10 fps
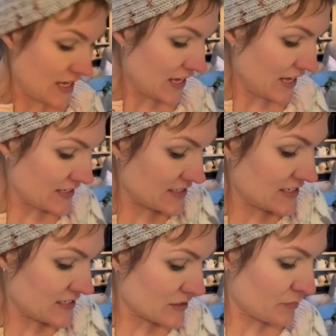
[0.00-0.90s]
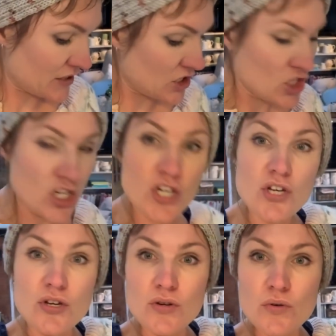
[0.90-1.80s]
And since my
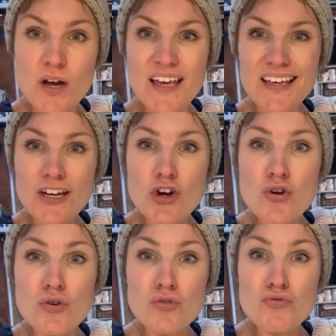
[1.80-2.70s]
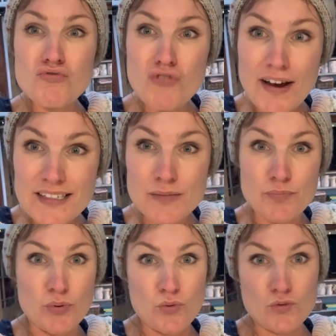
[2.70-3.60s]
new
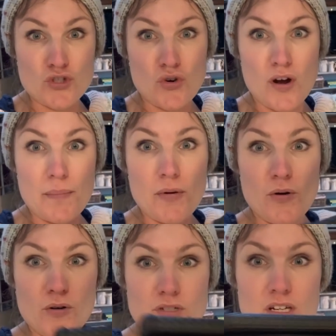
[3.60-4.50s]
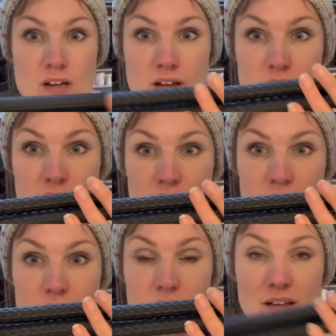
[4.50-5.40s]
incredible tripod,
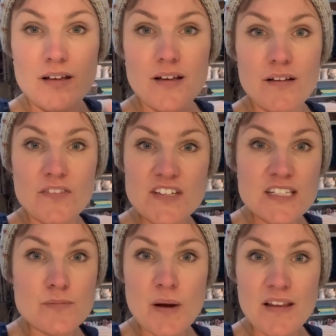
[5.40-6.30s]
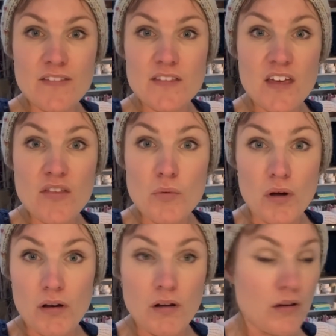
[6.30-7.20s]
this is better than the other
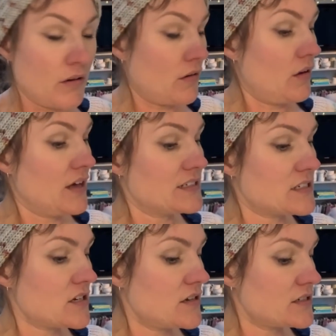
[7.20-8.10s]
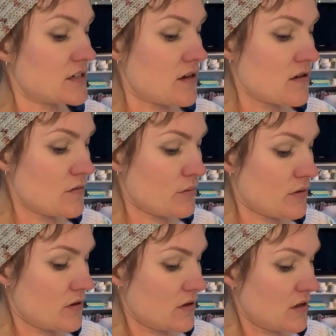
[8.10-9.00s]
one, has turned up,
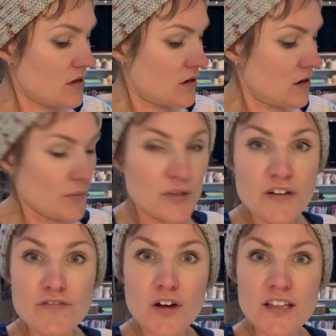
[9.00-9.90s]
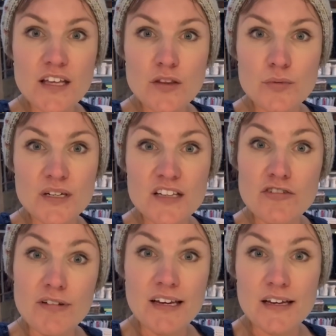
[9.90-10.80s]
I'm gonna find the other one in the
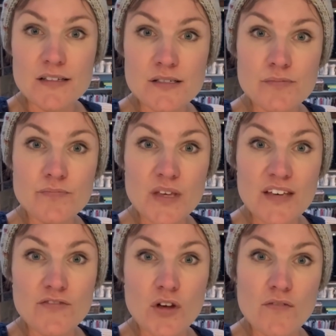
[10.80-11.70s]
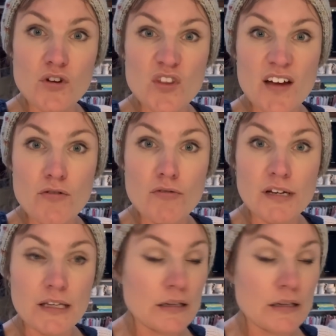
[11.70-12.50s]
greenhouse, even though I've looked there already.